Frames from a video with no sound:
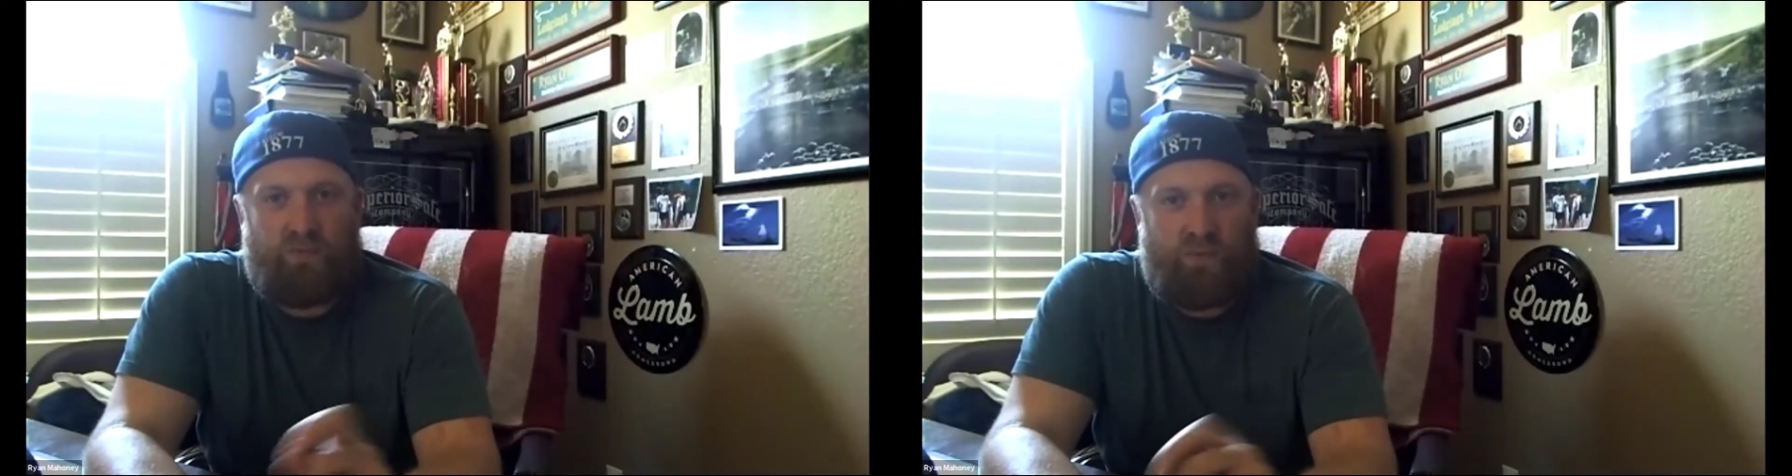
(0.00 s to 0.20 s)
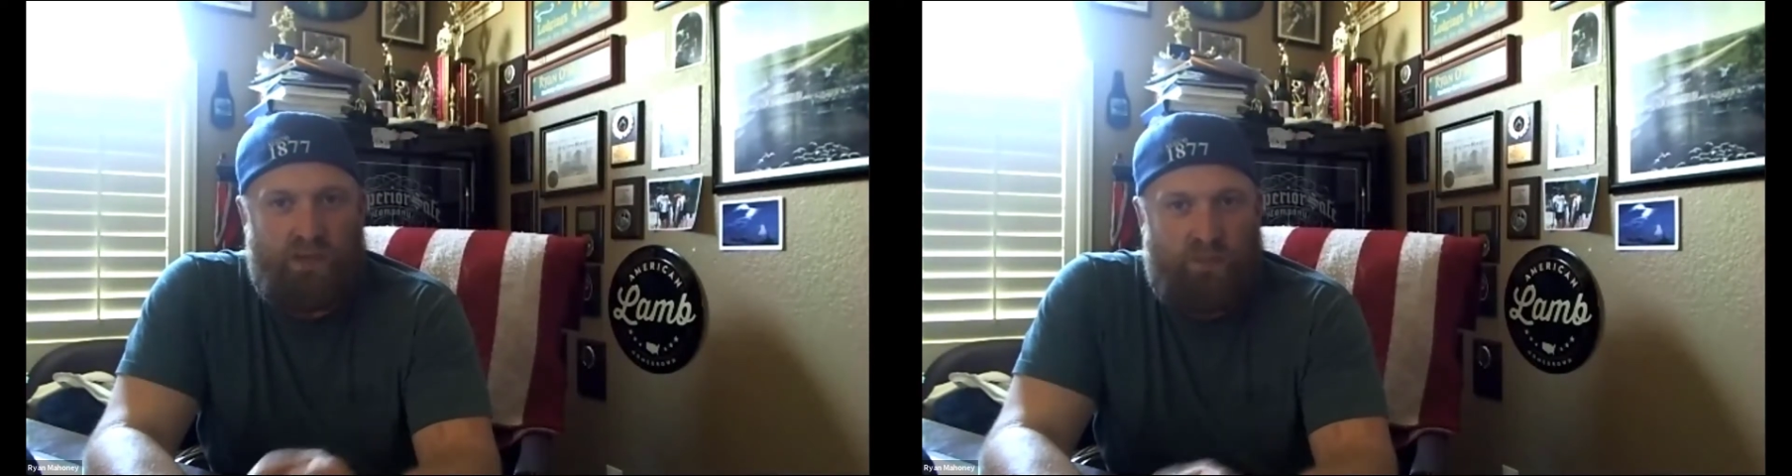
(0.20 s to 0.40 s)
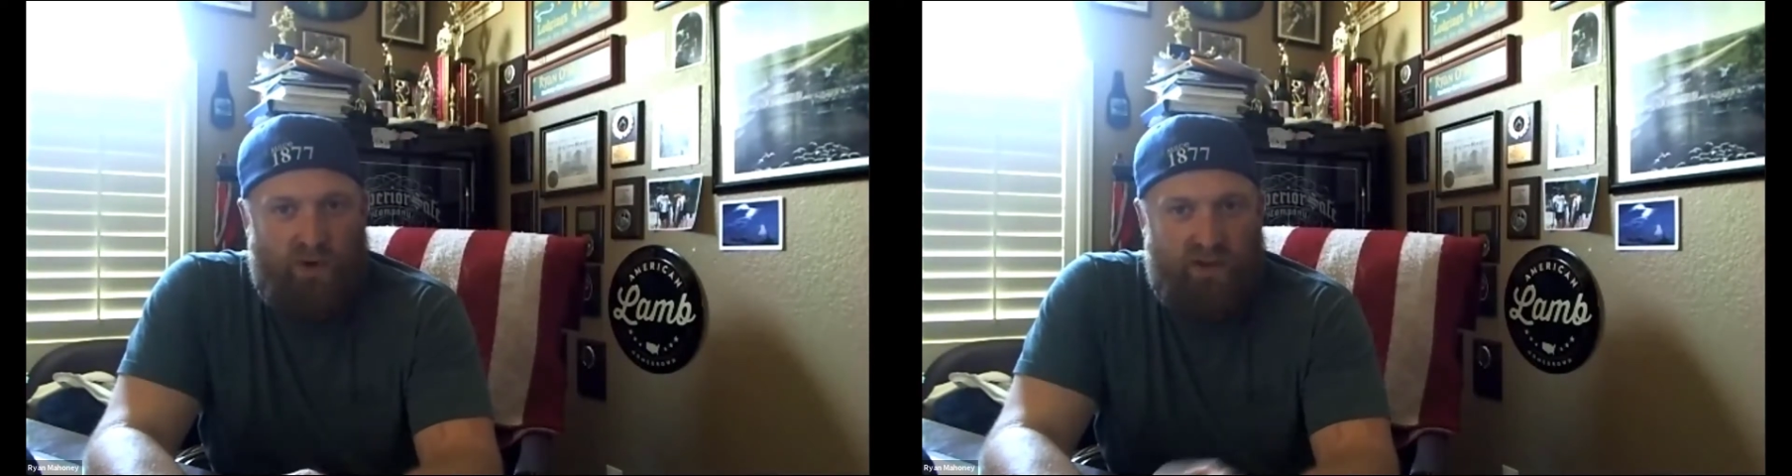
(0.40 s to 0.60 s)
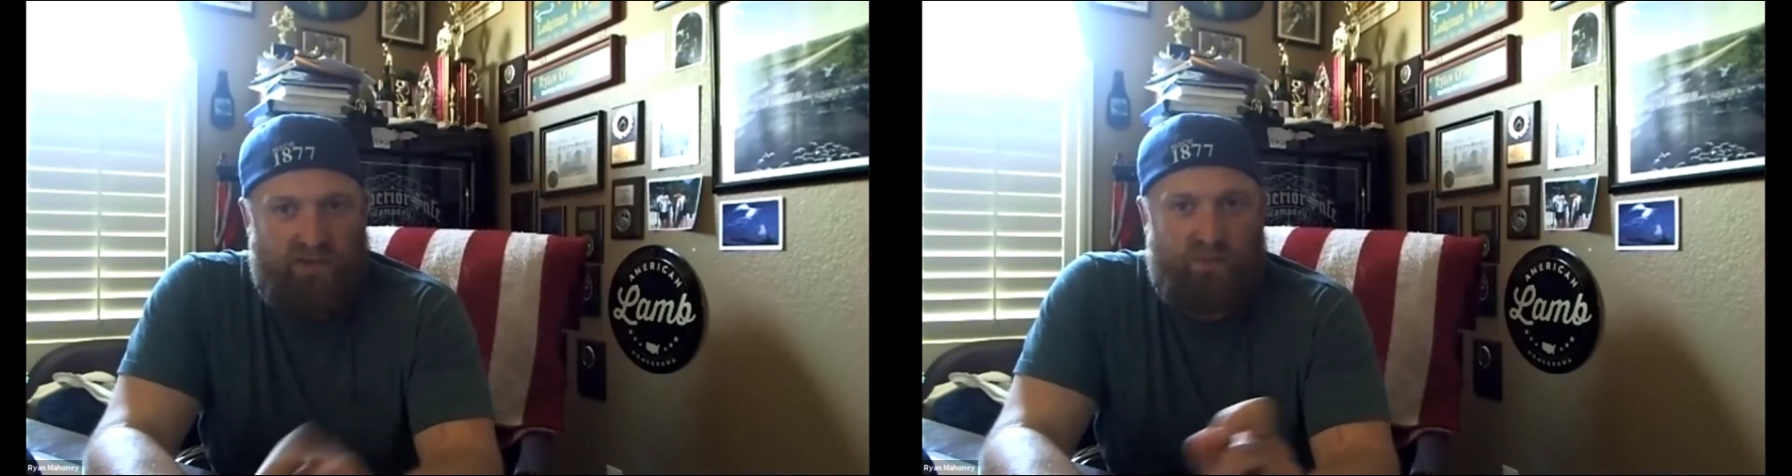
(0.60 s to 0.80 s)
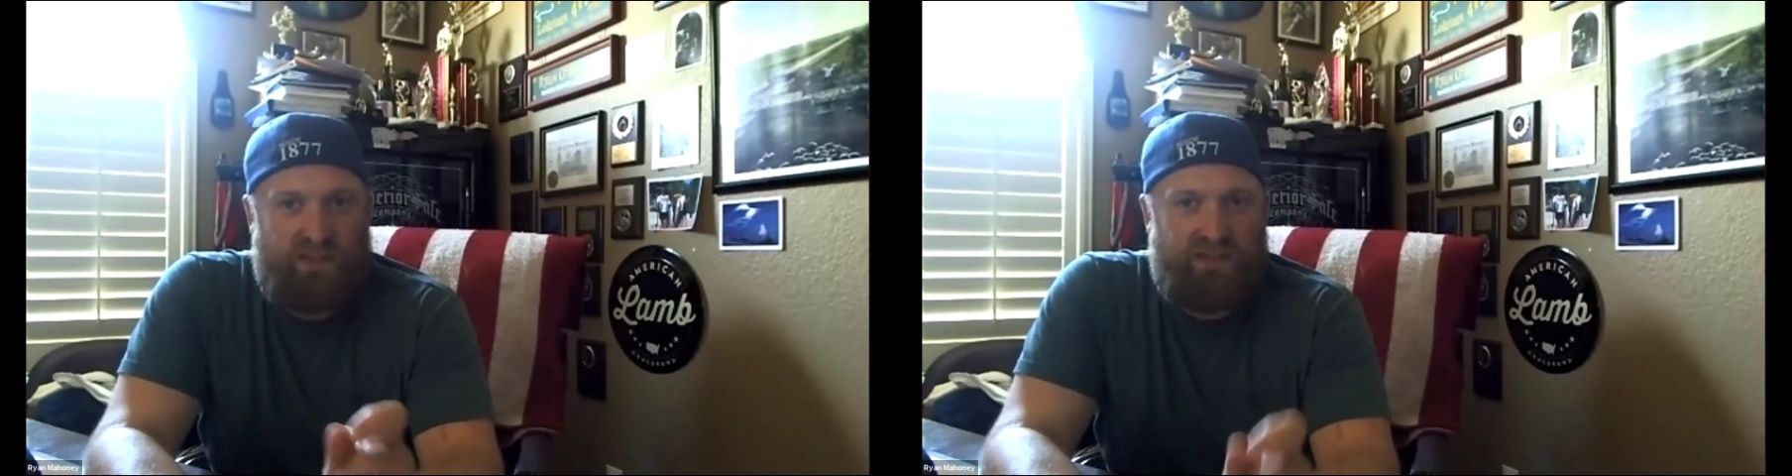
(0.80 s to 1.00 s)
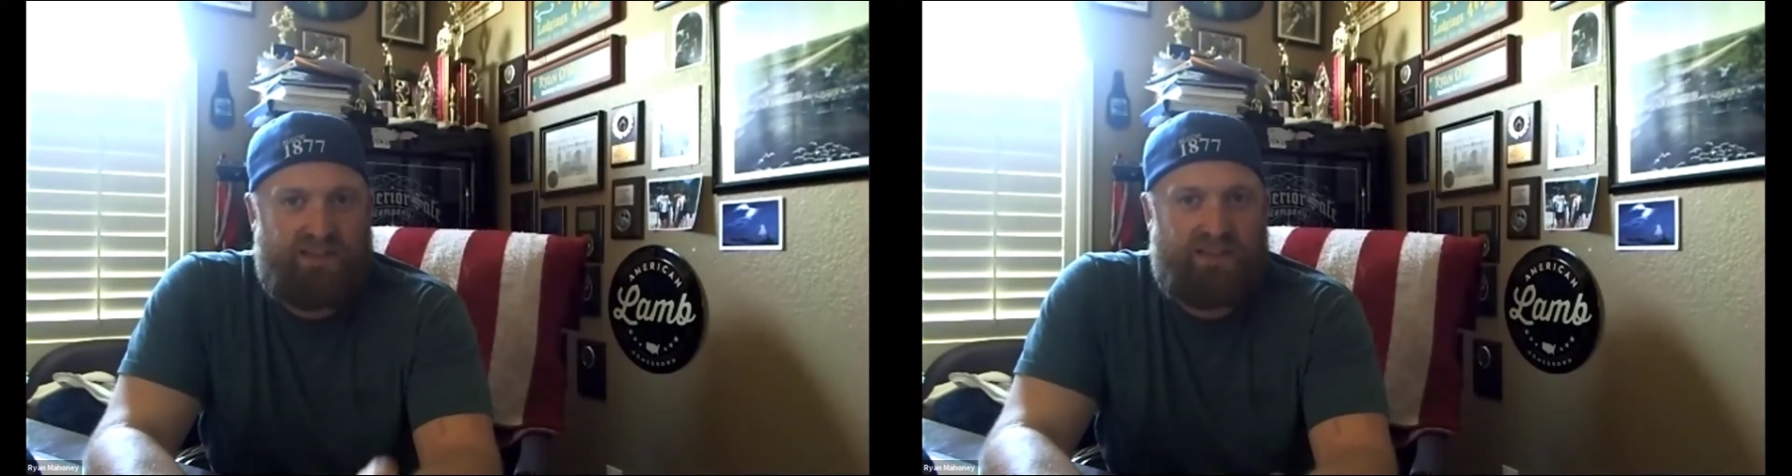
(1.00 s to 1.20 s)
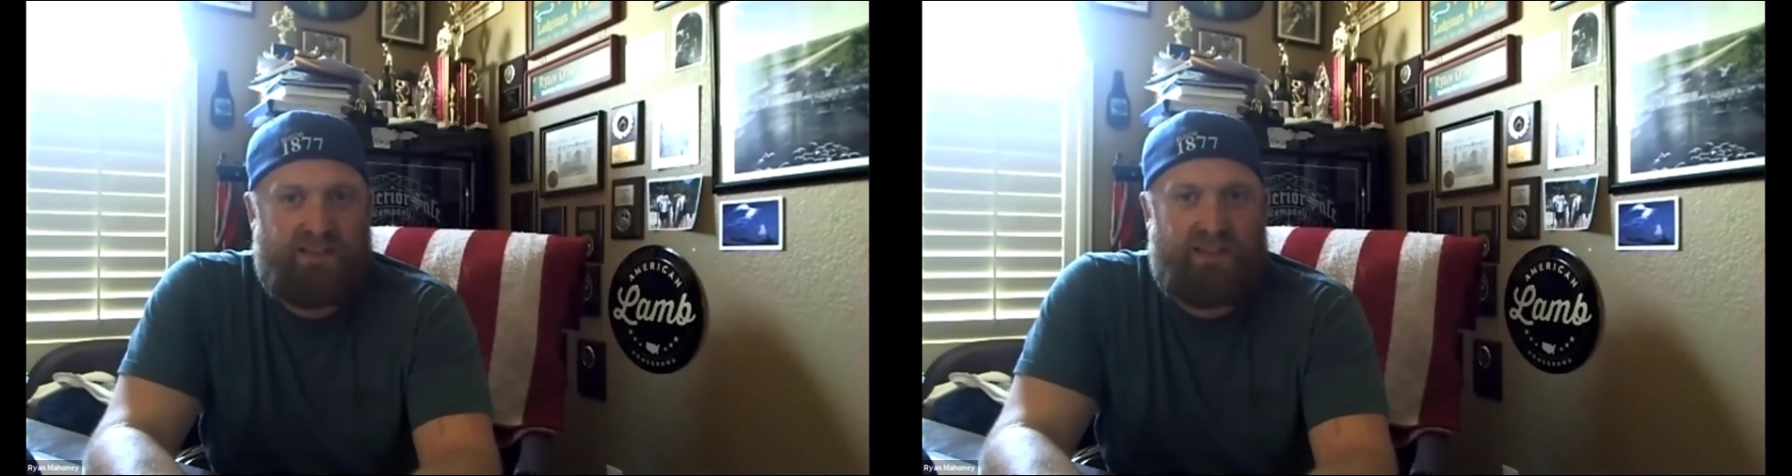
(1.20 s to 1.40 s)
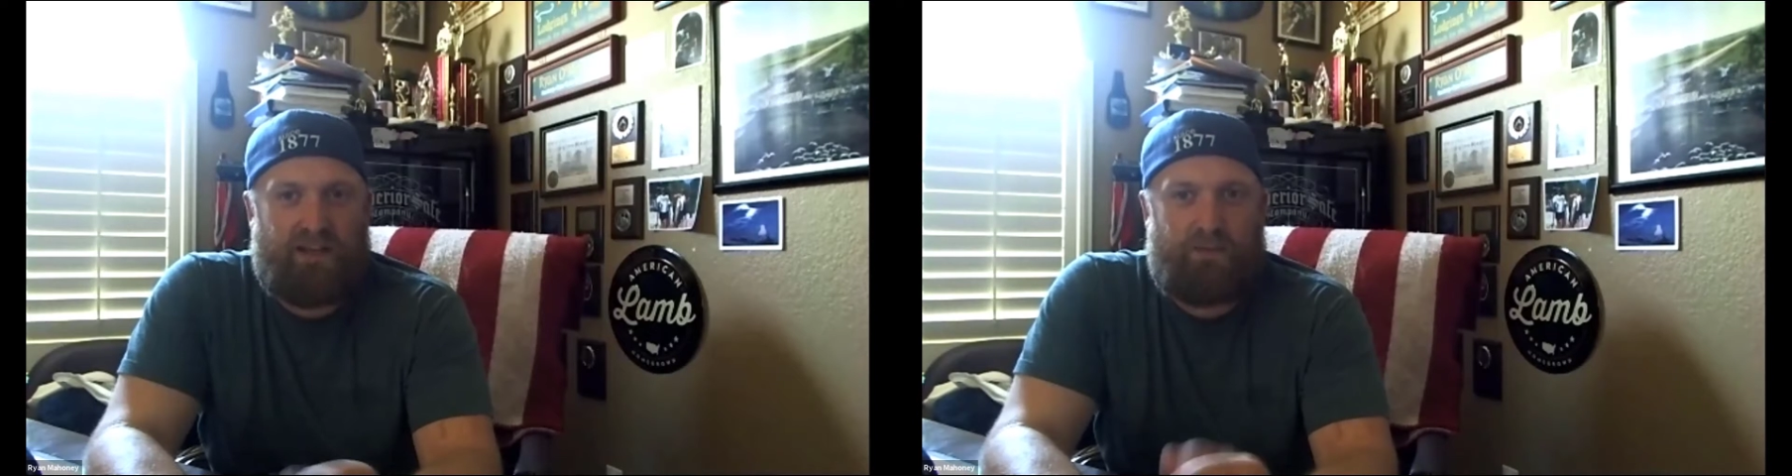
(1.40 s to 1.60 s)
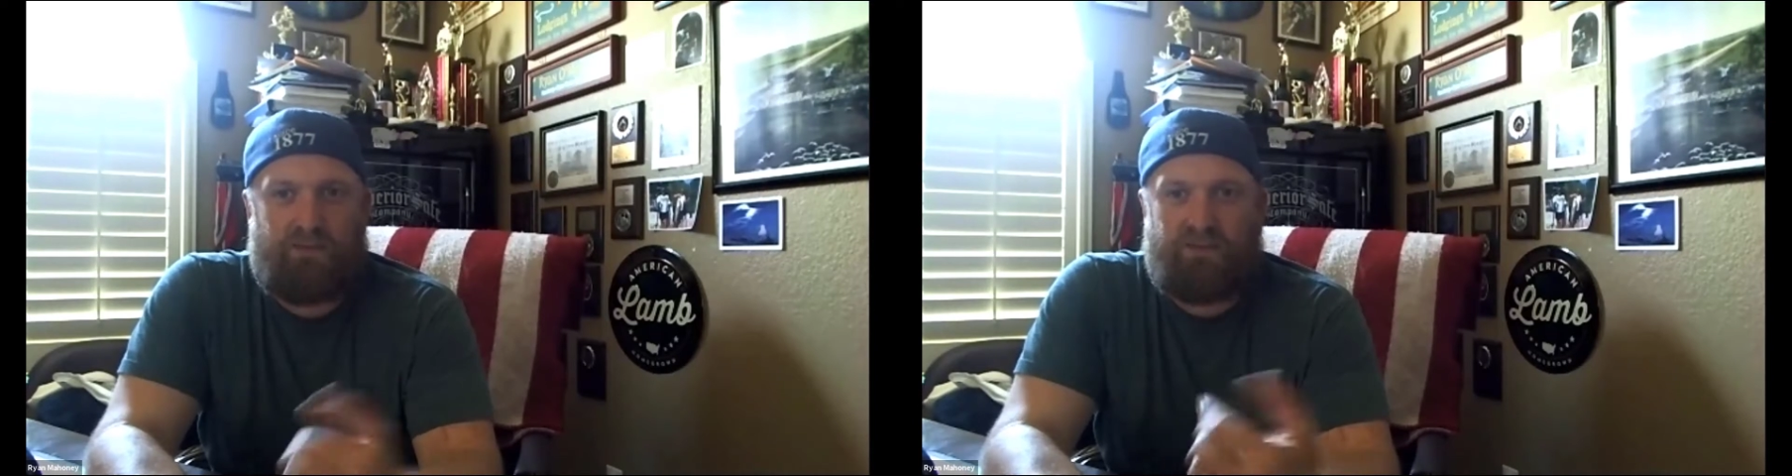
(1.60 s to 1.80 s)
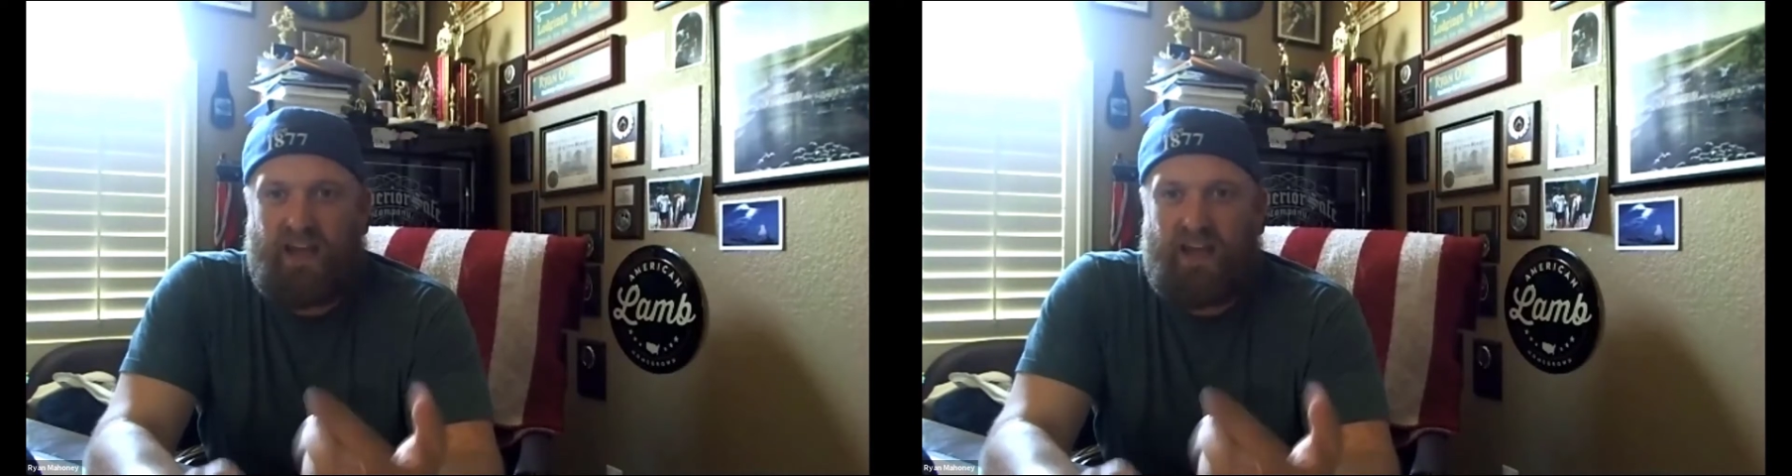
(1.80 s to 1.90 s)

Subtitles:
being present when he's seeing the animals,